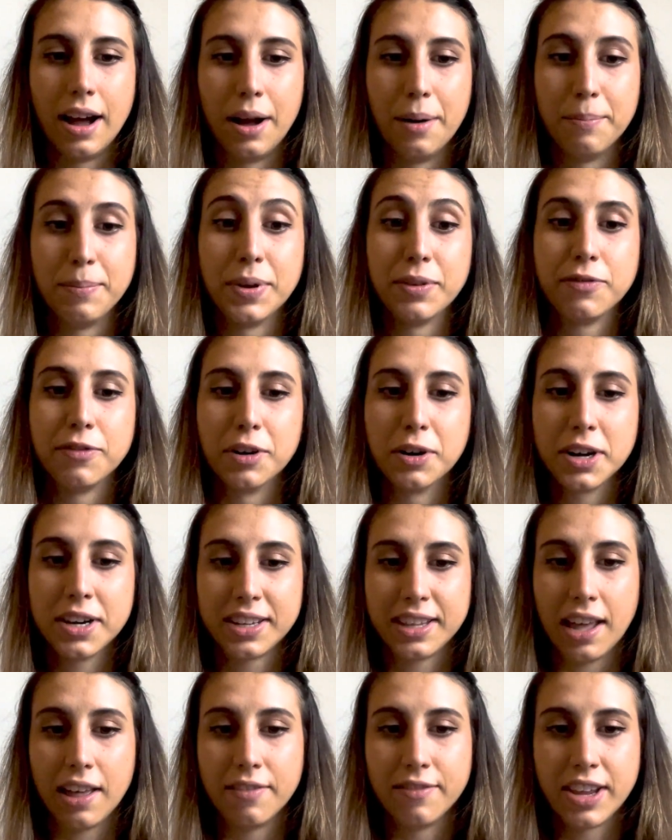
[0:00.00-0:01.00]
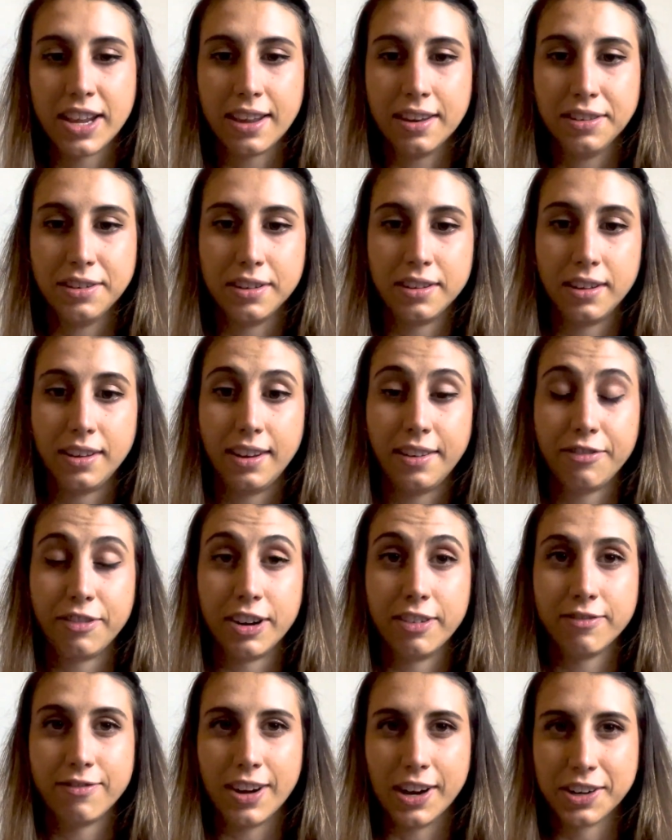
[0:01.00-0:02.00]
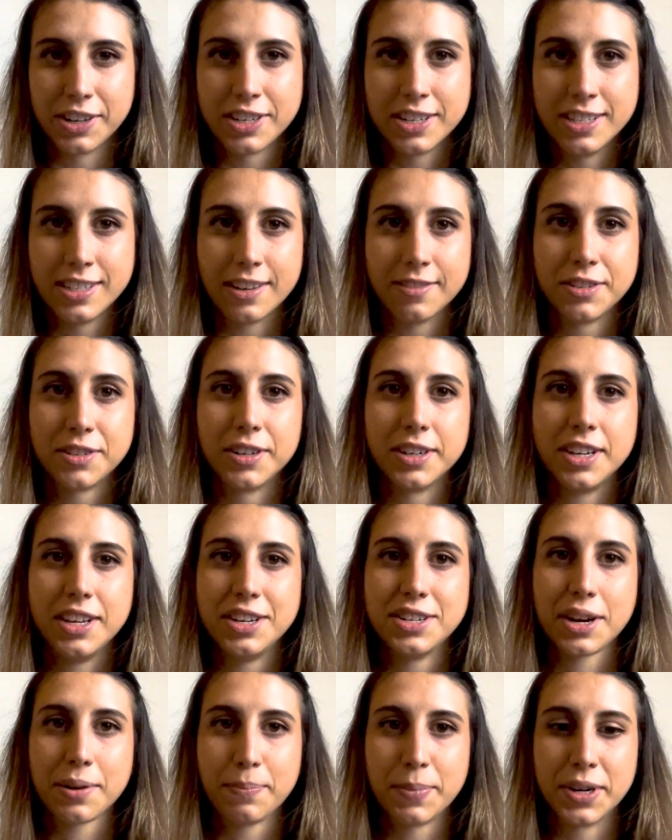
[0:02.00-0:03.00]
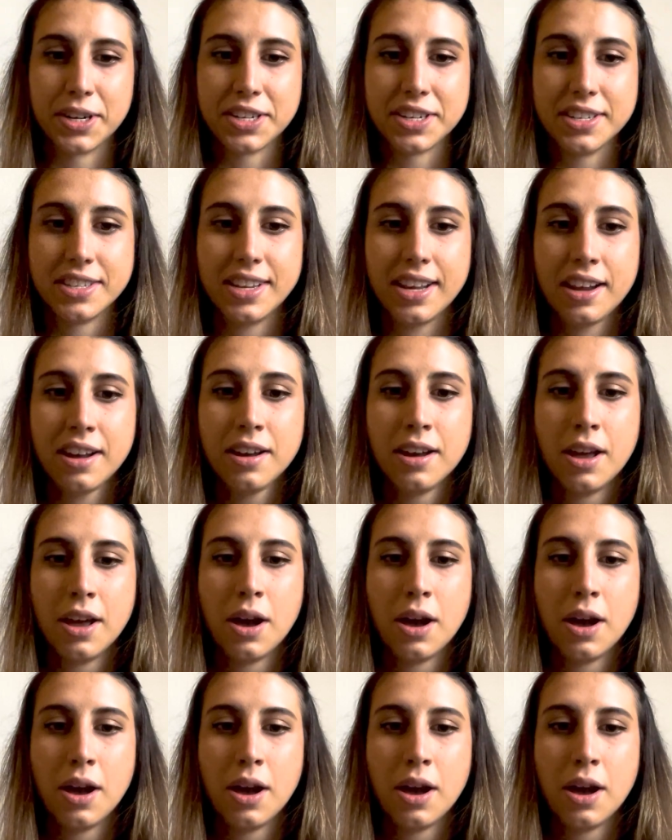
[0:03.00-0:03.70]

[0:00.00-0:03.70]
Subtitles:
before delving into the different functions of strategic purchasing,